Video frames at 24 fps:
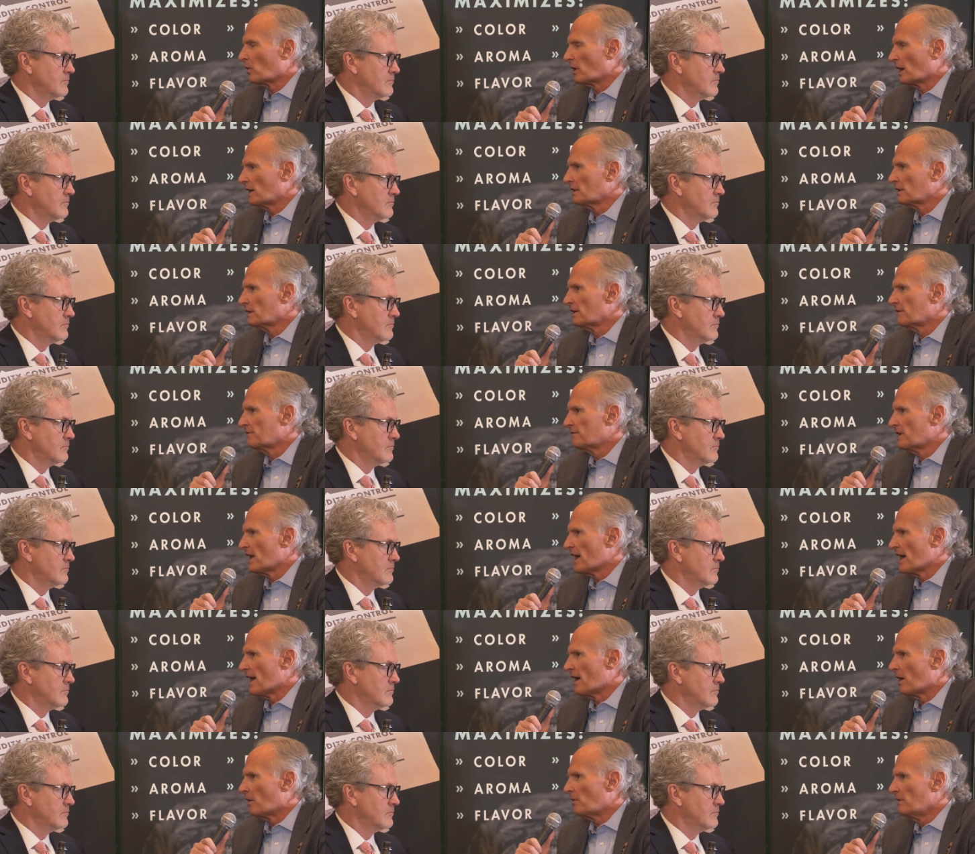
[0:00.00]
Speaker 1: where I live
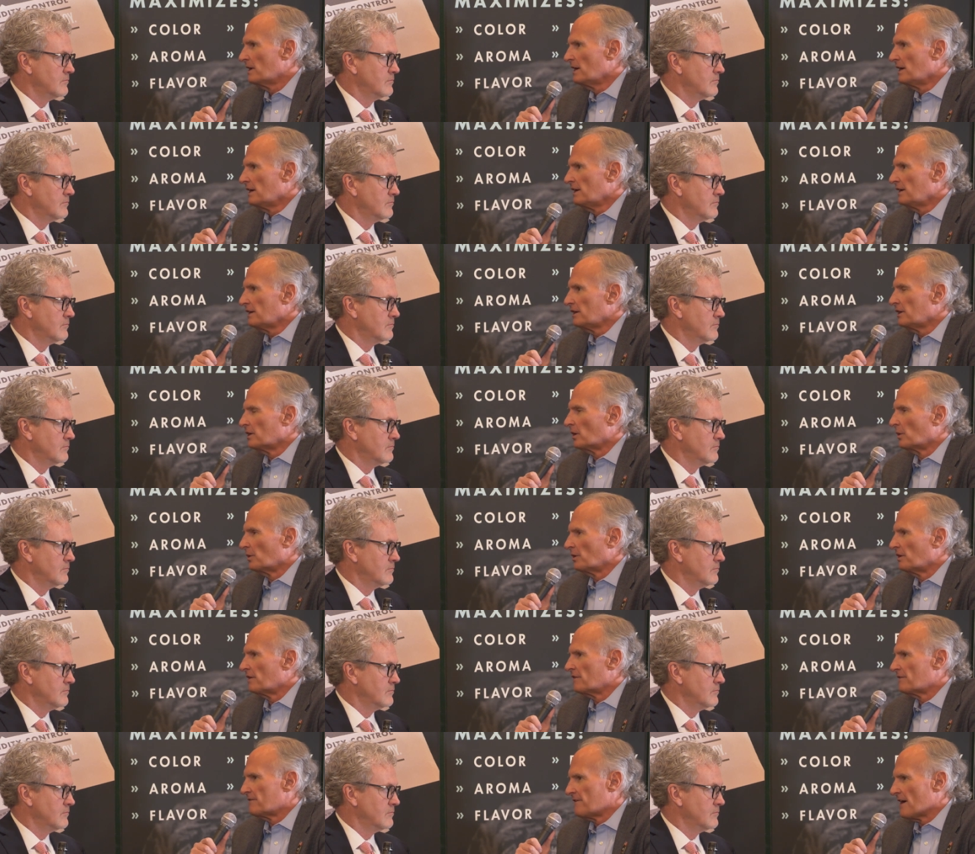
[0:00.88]
now. You
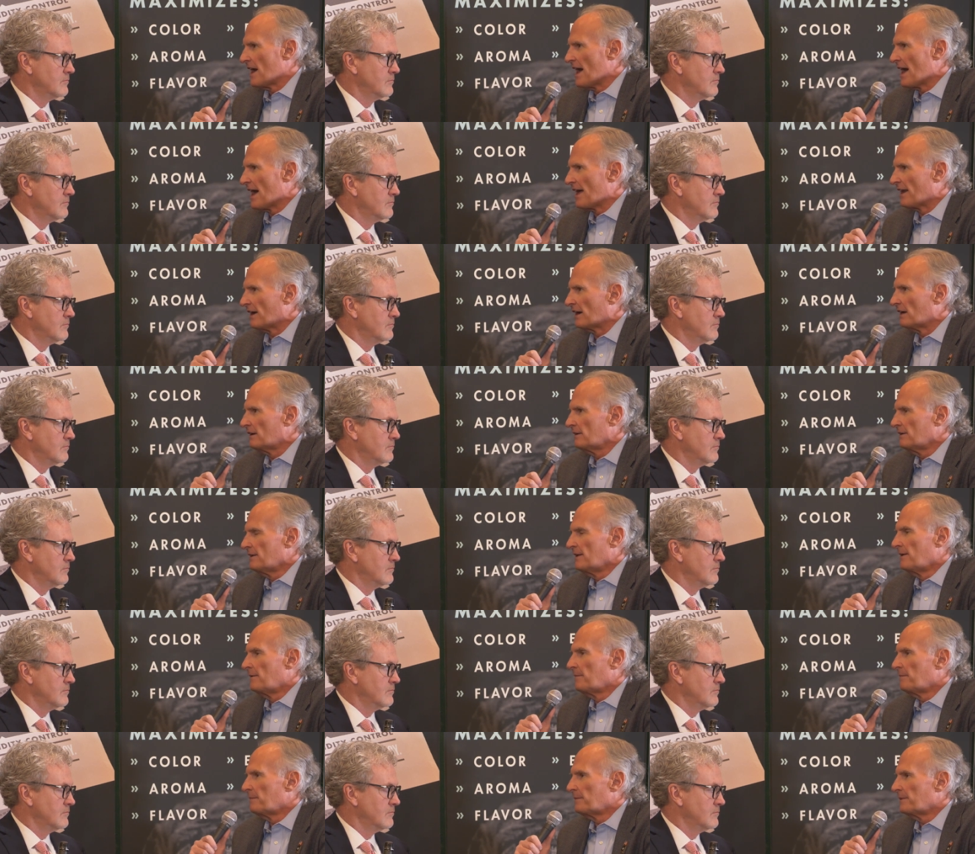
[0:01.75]
know, in Nevada,
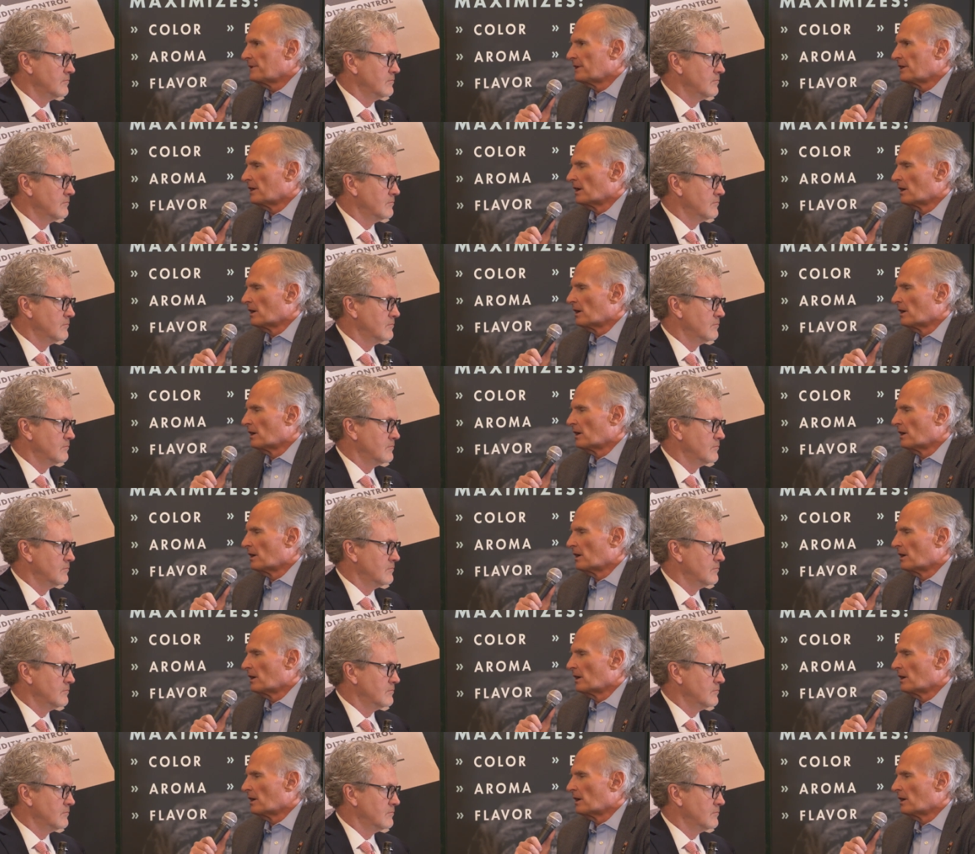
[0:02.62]
you